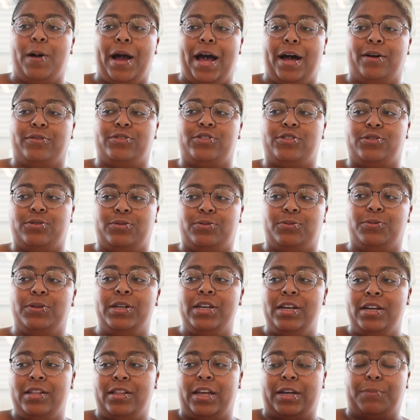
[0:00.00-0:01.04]
how to
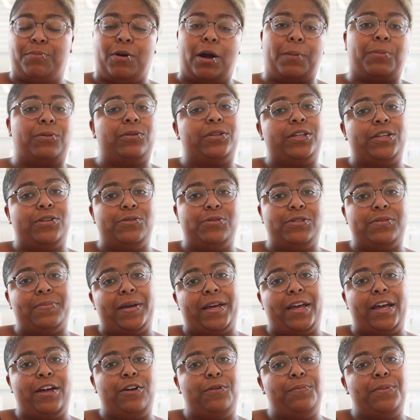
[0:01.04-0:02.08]
like properly use
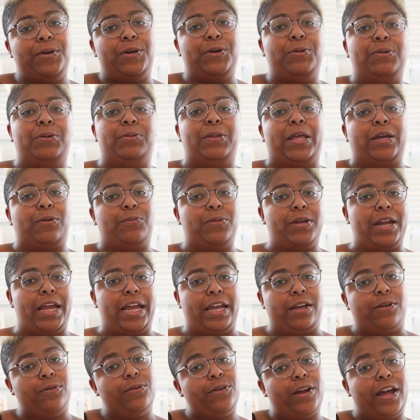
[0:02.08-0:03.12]
my elbow and like what
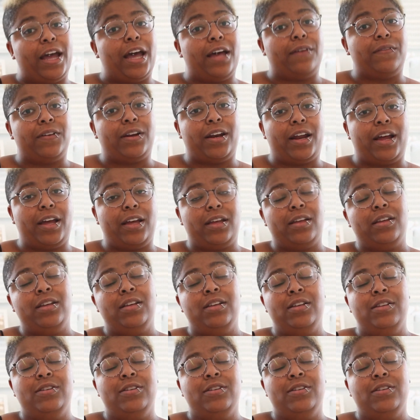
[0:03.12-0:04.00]
angle to have it at.